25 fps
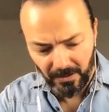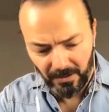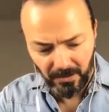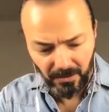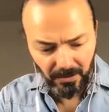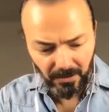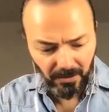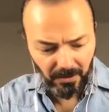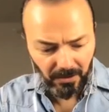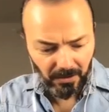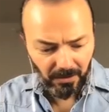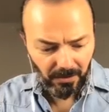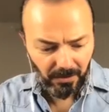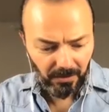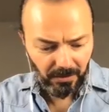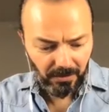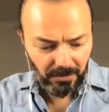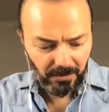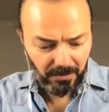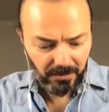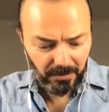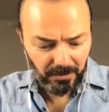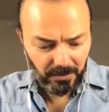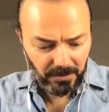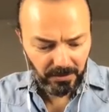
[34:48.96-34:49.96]
Or
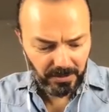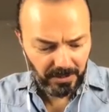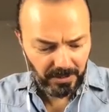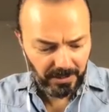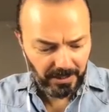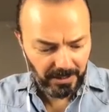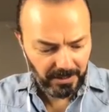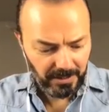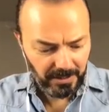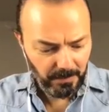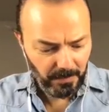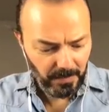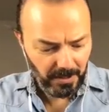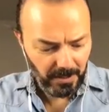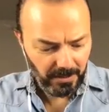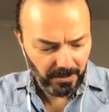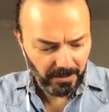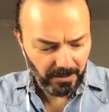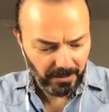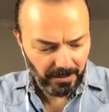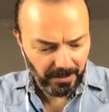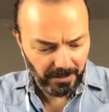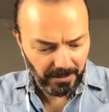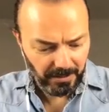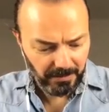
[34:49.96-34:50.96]
use the text
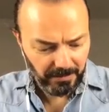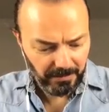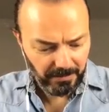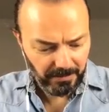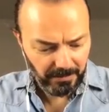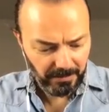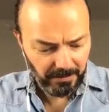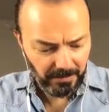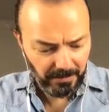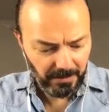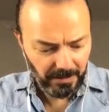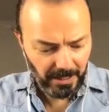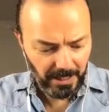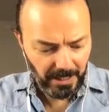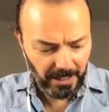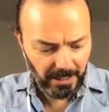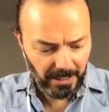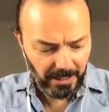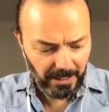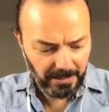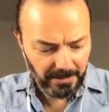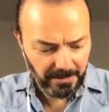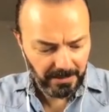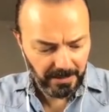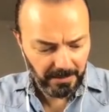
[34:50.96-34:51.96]
marker and
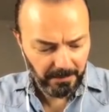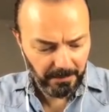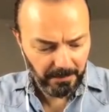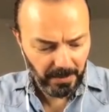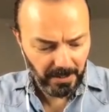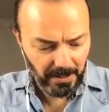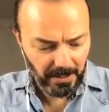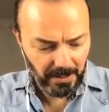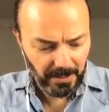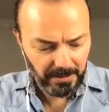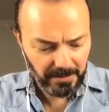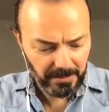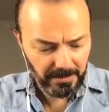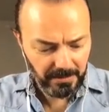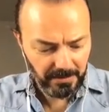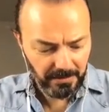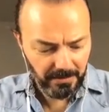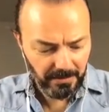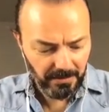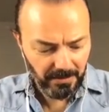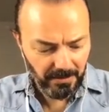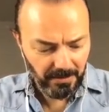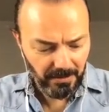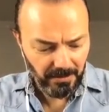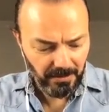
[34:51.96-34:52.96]
highlight some parts
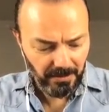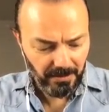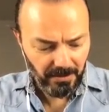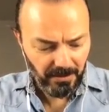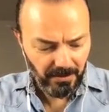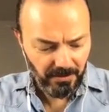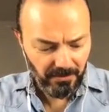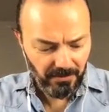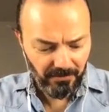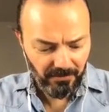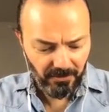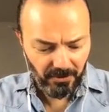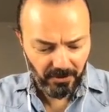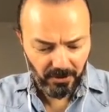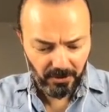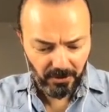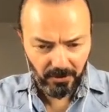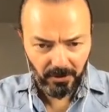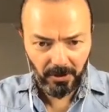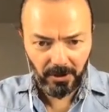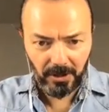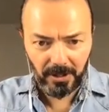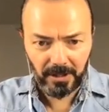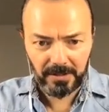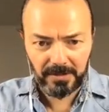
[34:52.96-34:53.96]
for your
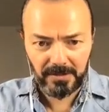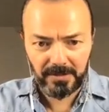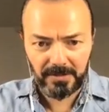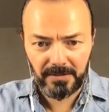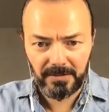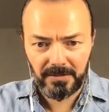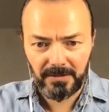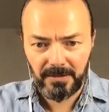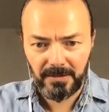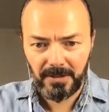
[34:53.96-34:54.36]
colleagues.